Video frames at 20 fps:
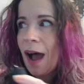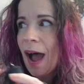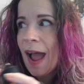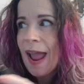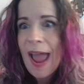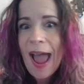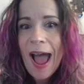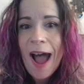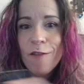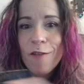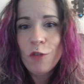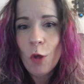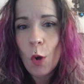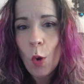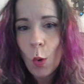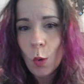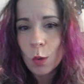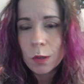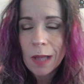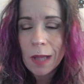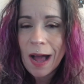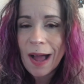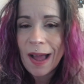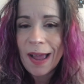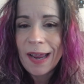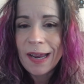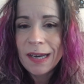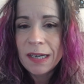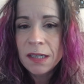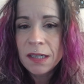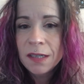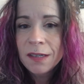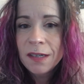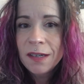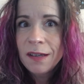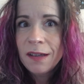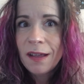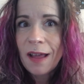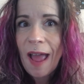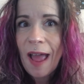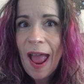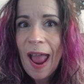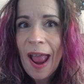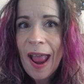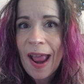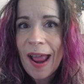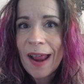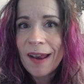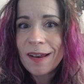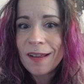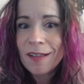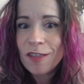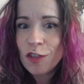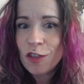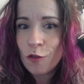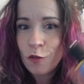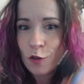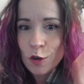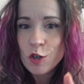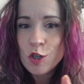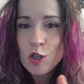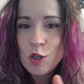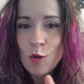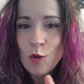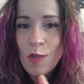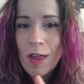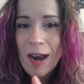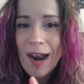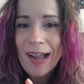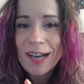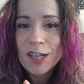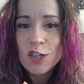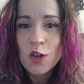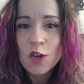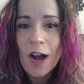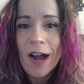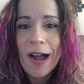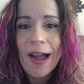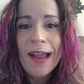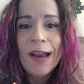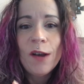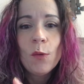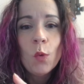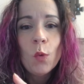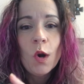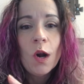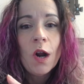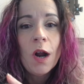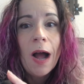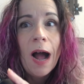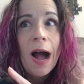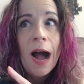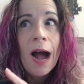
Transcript: I have the whole line, and the first 2 that I tried were